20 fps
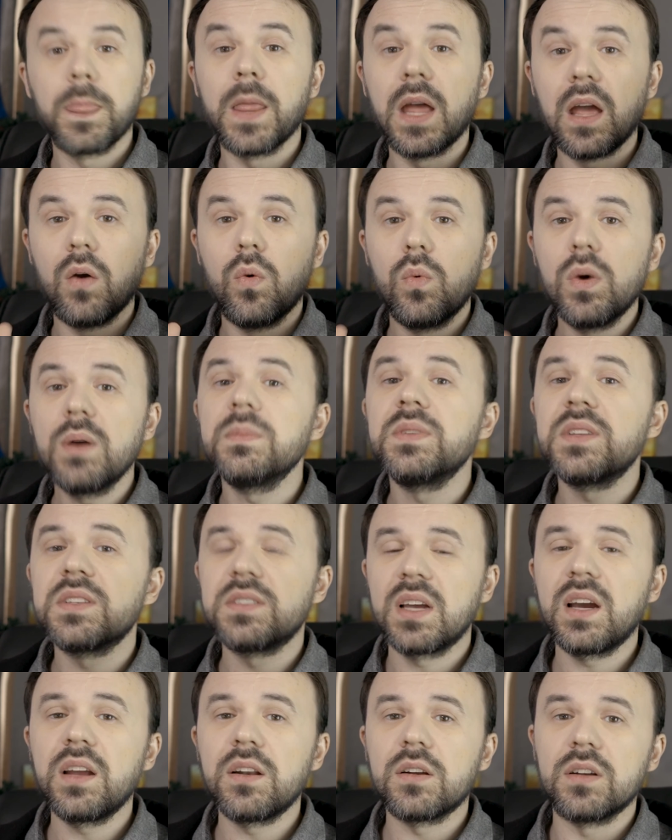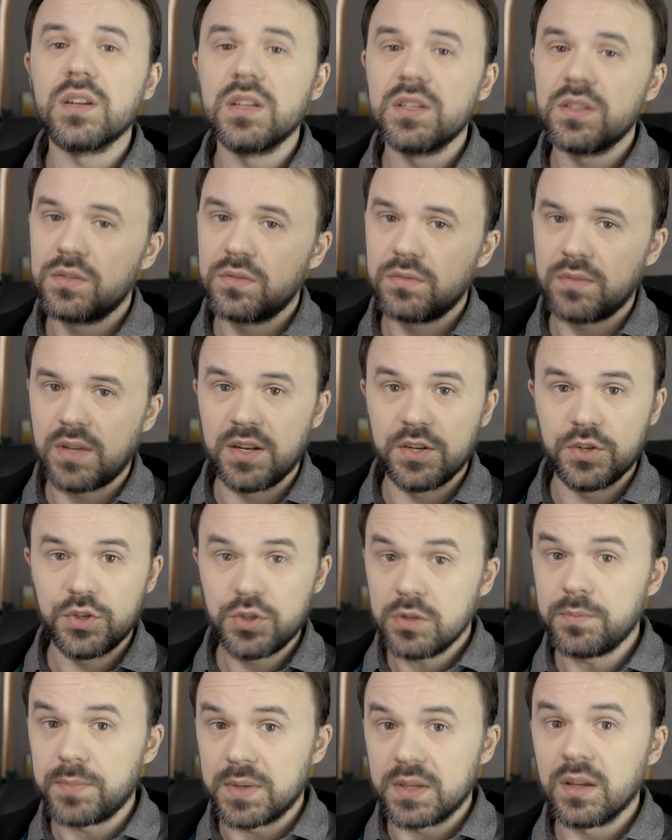A web designer is, and it
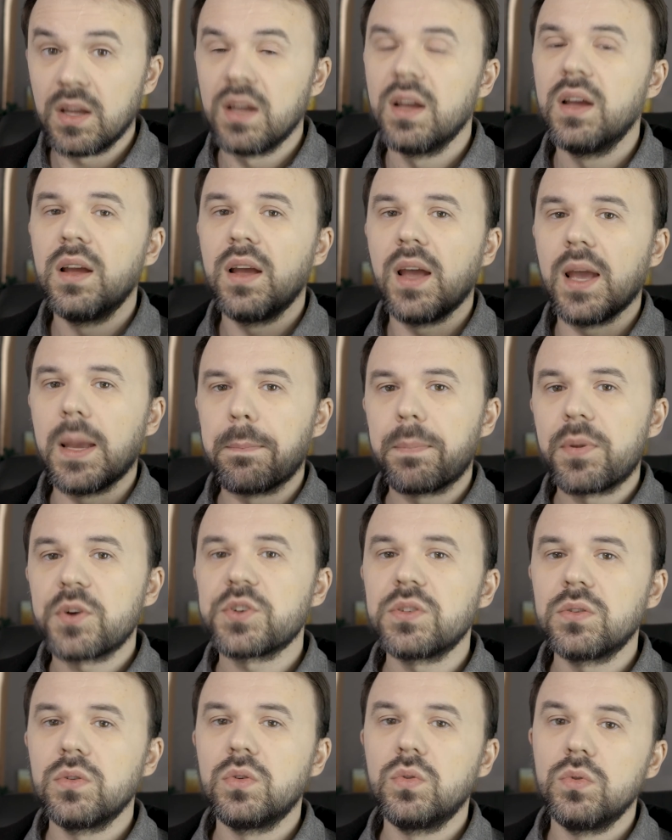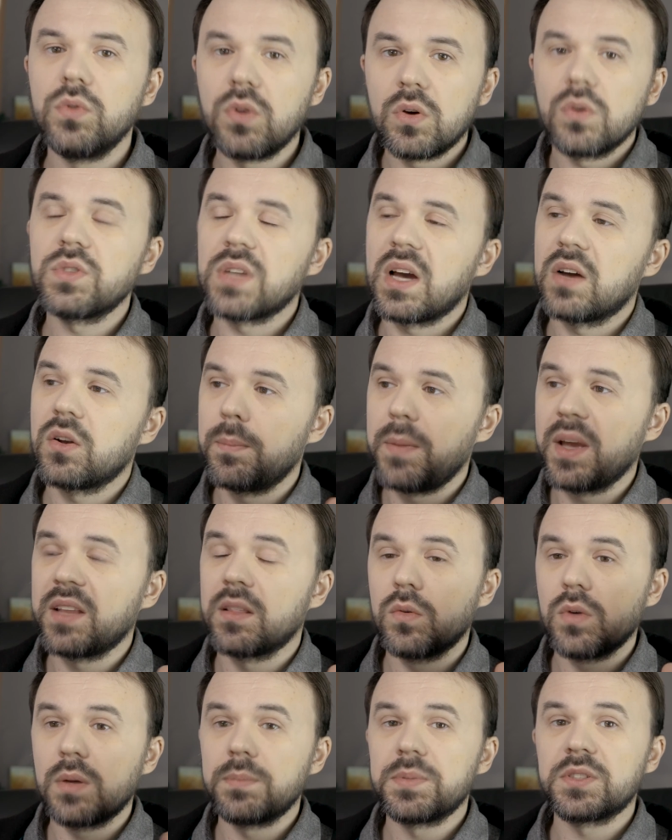should be, a person who knows how to make the
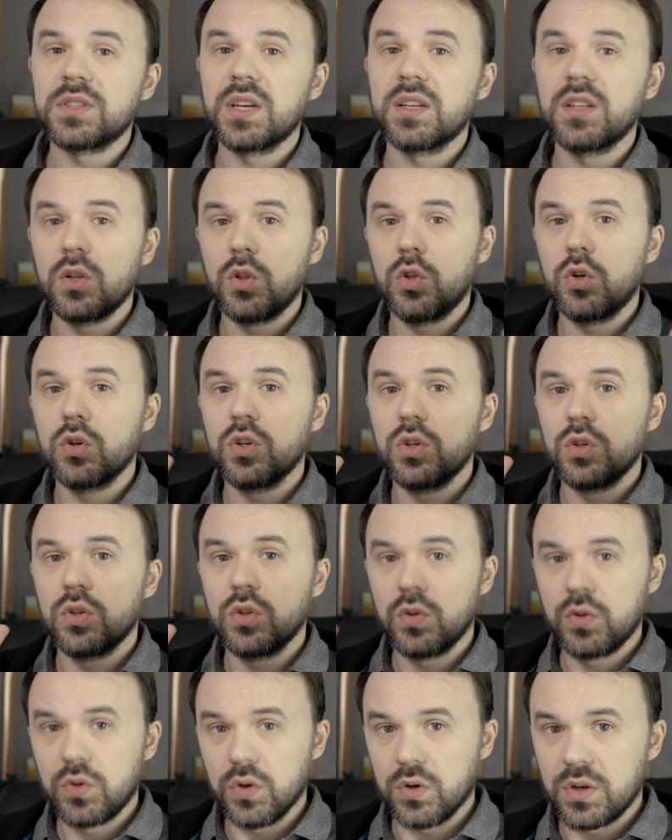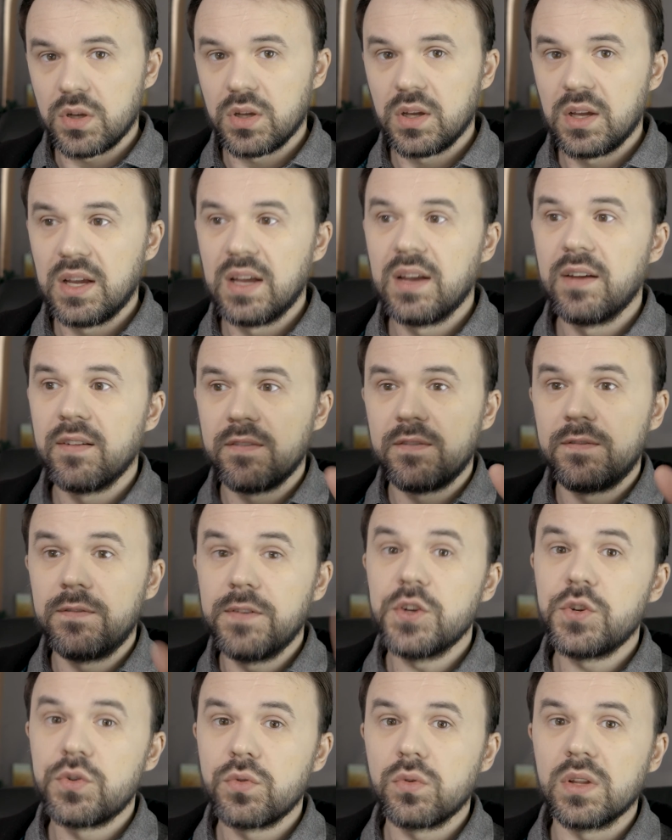website look good
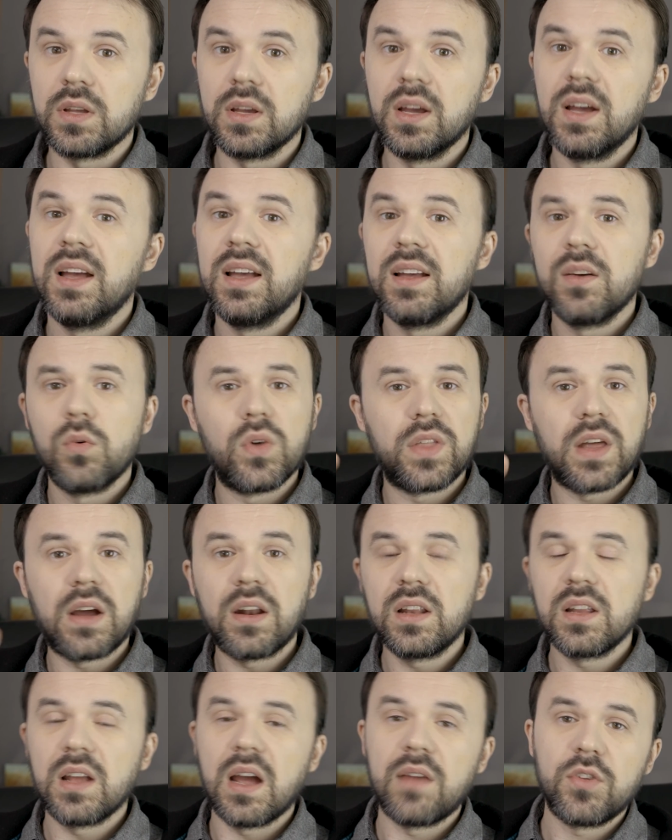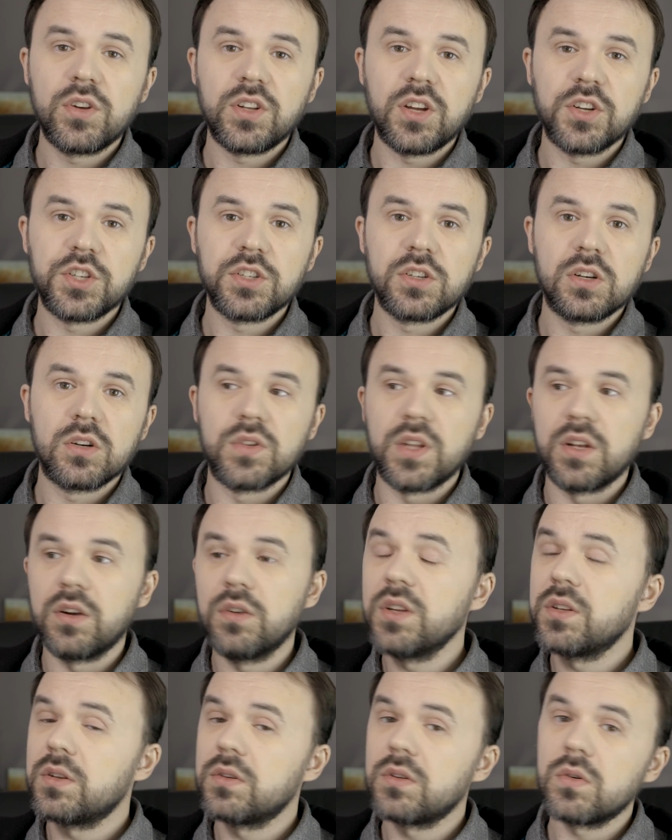visually without any ever touching code. They don't
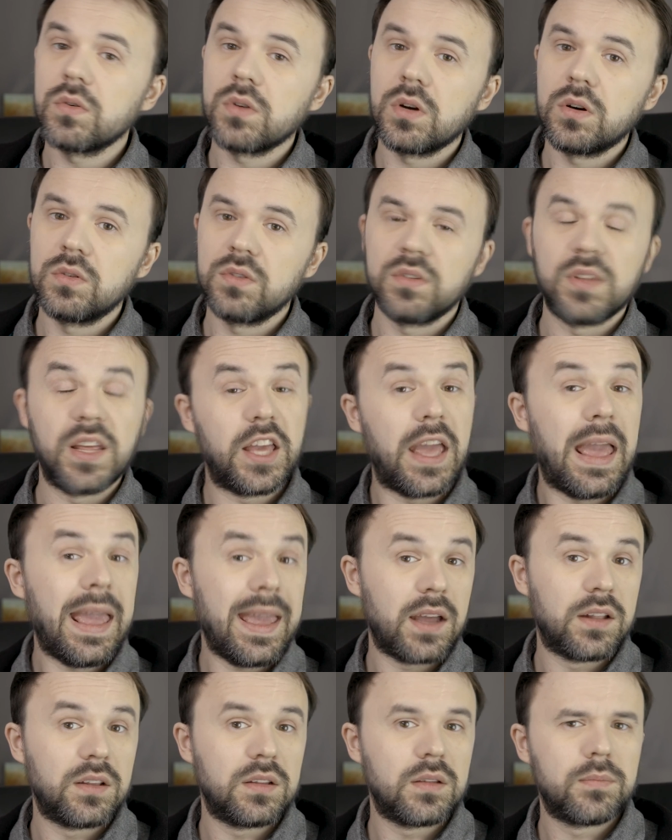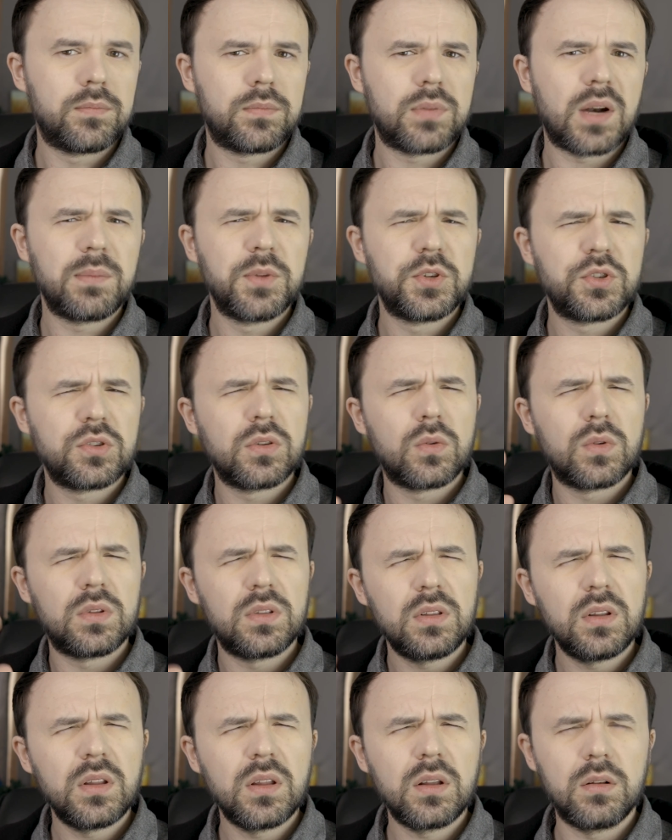need to know code. They can, and probably should know a
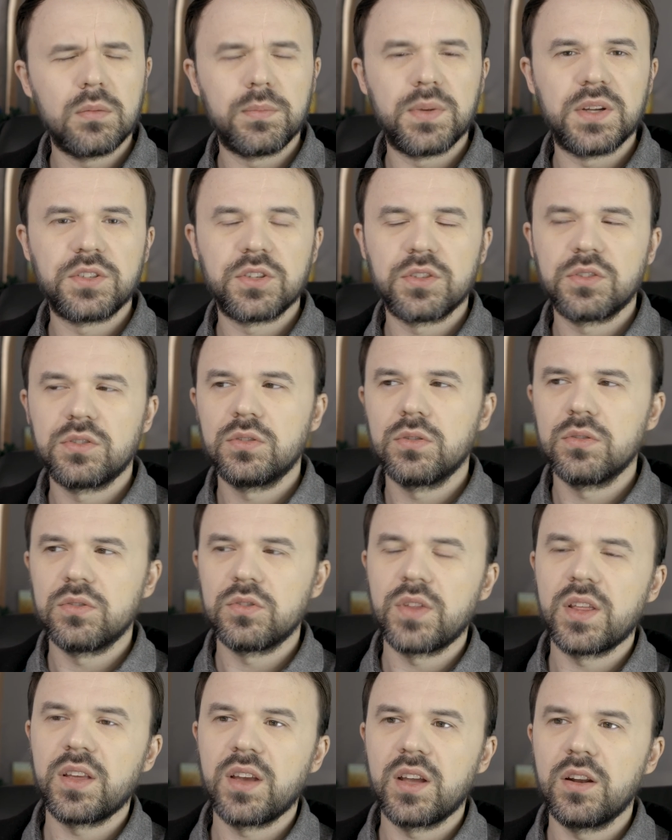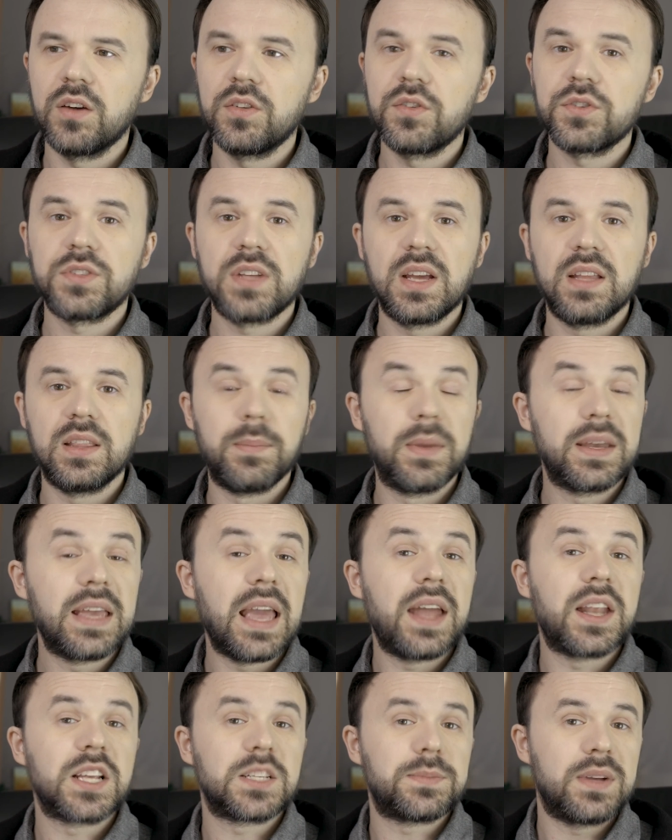little bit just so they can understand the
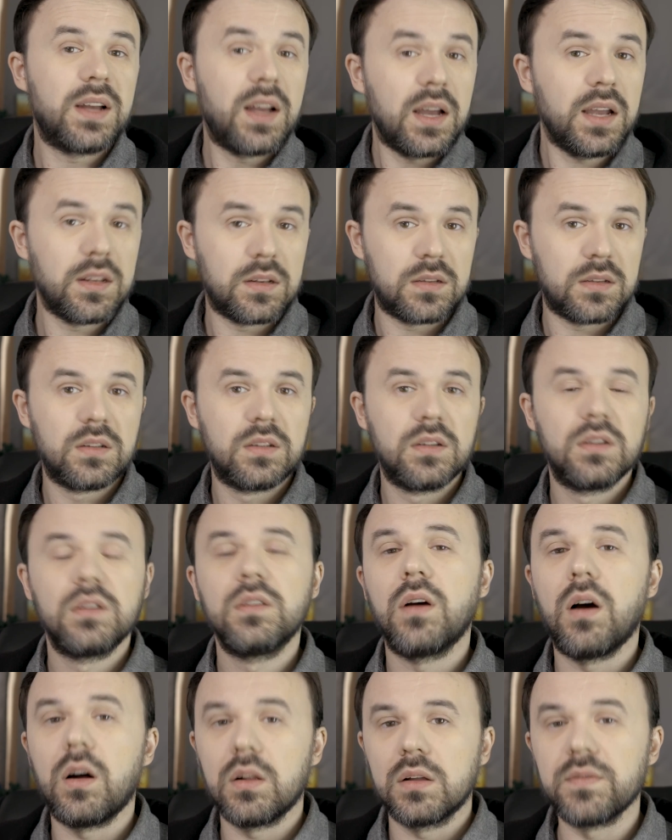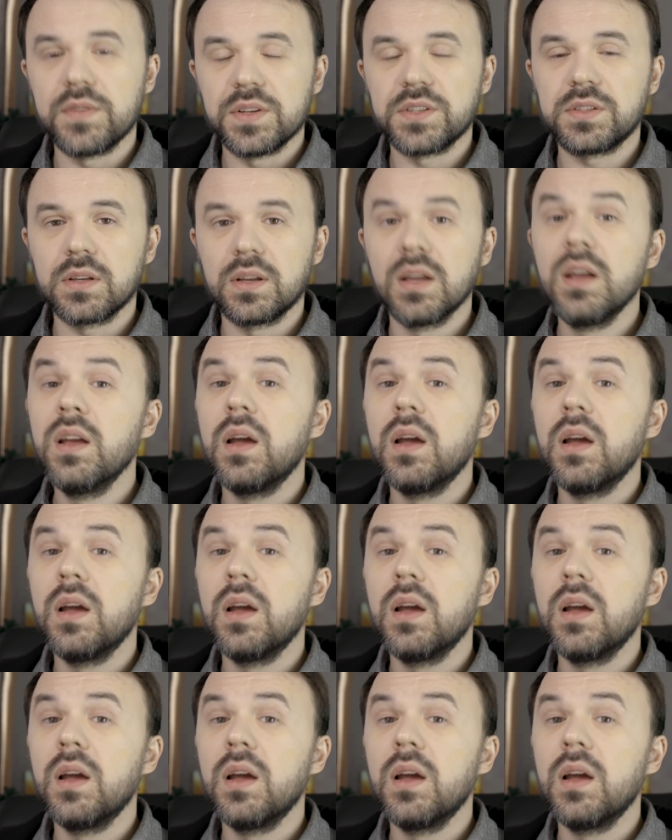mechanics behind all of this thing.